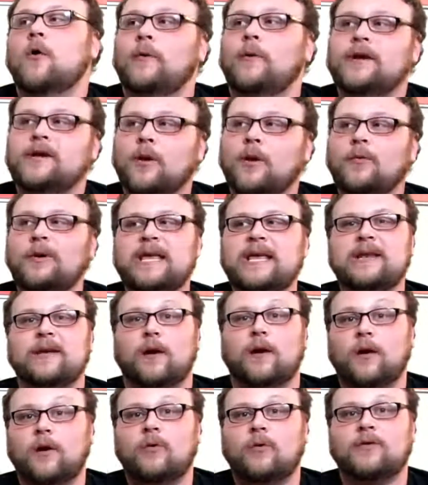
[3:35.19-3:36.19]
We don't
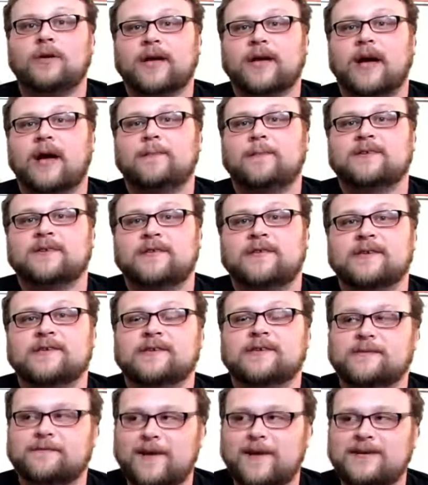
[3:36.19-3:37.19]
need all the copies of
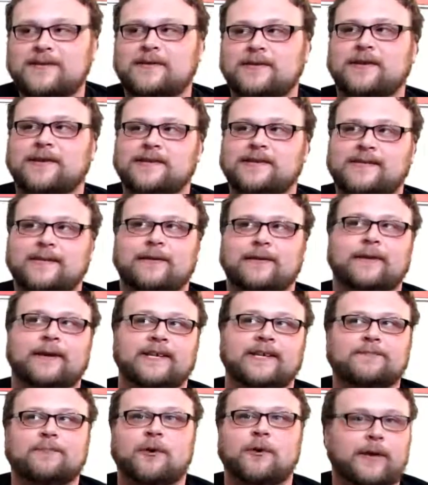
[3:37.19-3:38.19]
this, especially
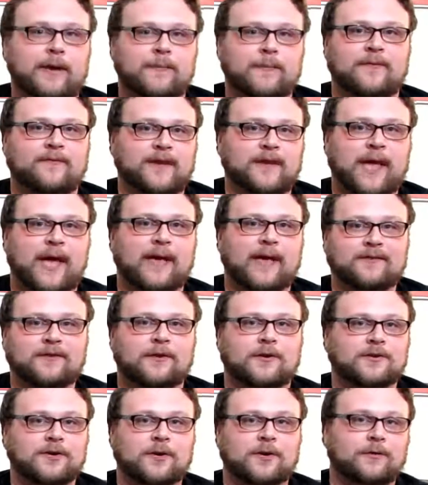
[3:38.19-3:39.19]
considering it's prohibitive to cast
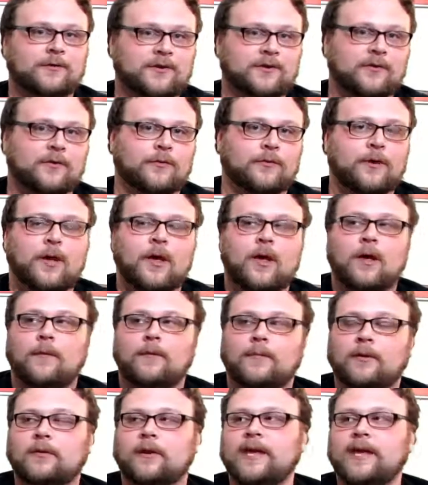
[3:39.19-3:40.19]
on turn 2.
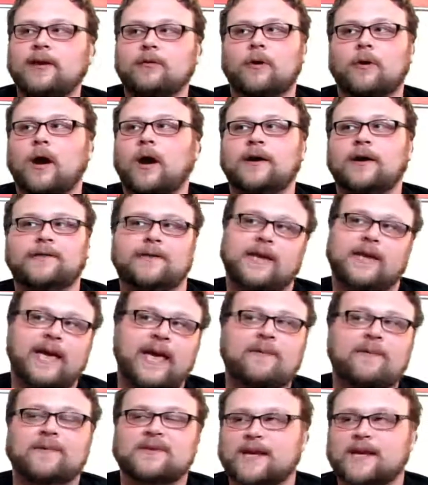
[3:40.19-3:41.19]
But later on in the
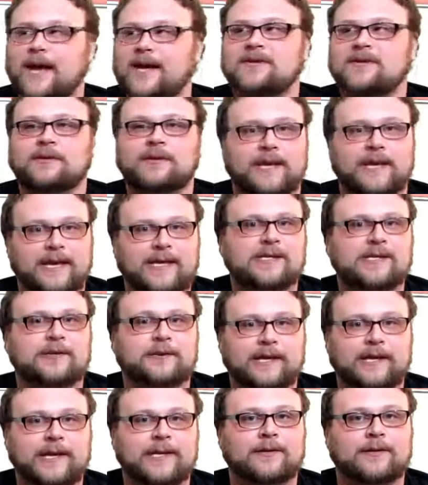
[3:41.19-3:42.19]
game, it's actually
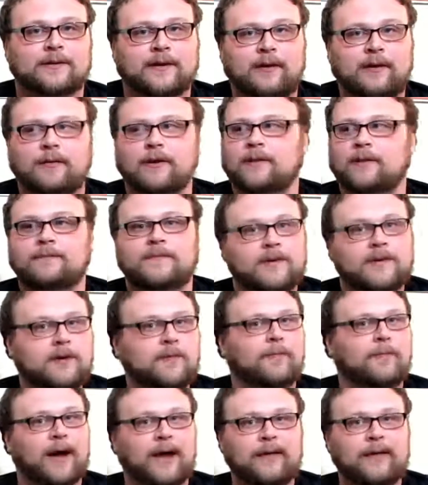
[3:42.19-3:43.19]
easier to get Delirium than
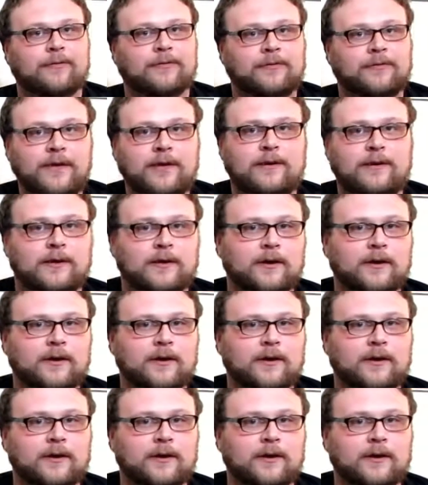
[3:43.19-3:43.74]
you might think.